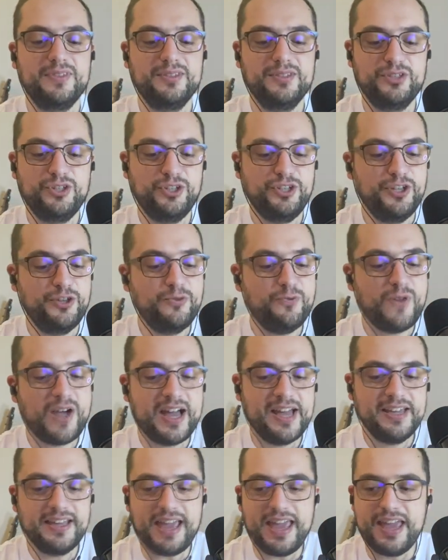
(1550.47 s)
Do you
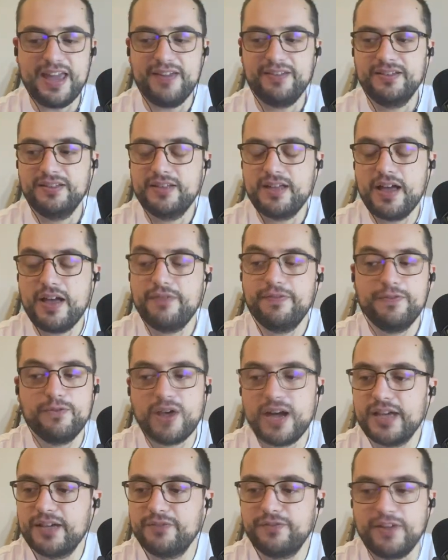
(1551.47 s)
like have
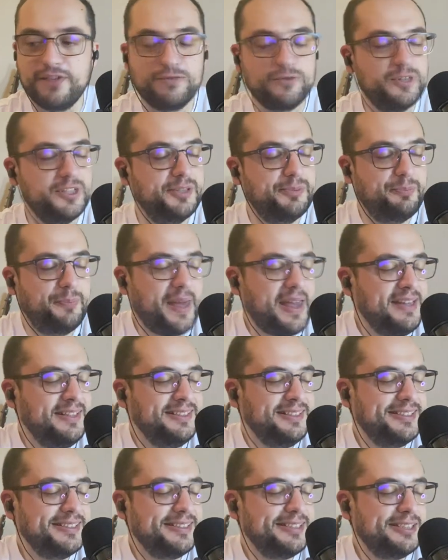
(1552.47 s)
like favorite
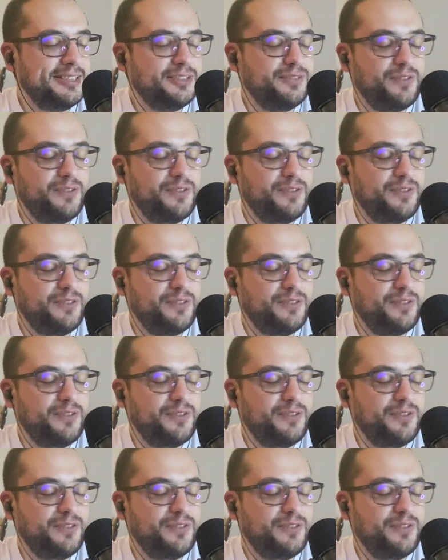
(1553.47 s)
painters,